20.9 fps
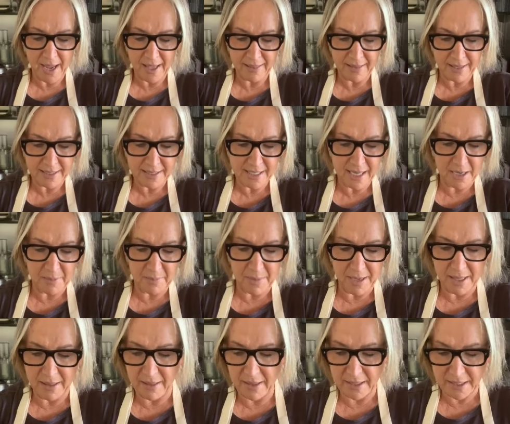And they sent
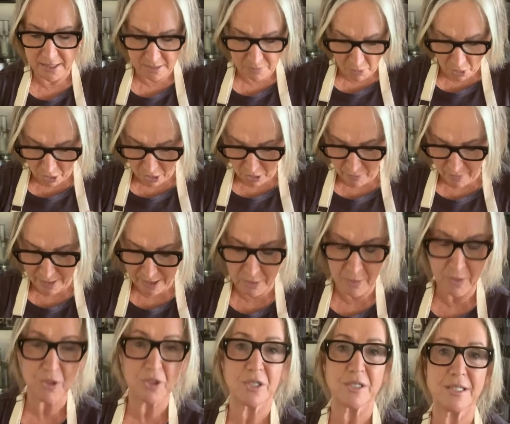me the smaller
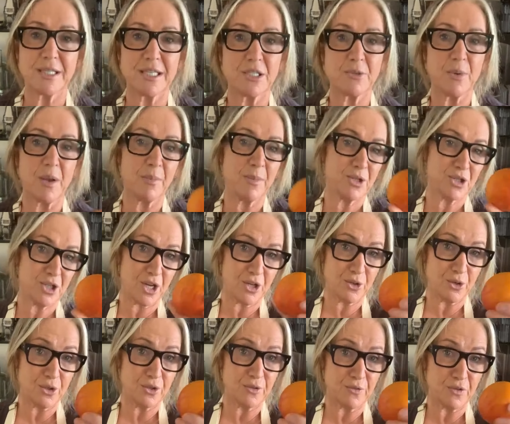ones, which is this one, which I
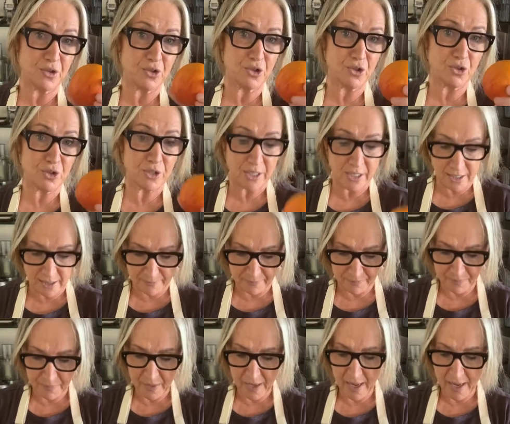use for juicing,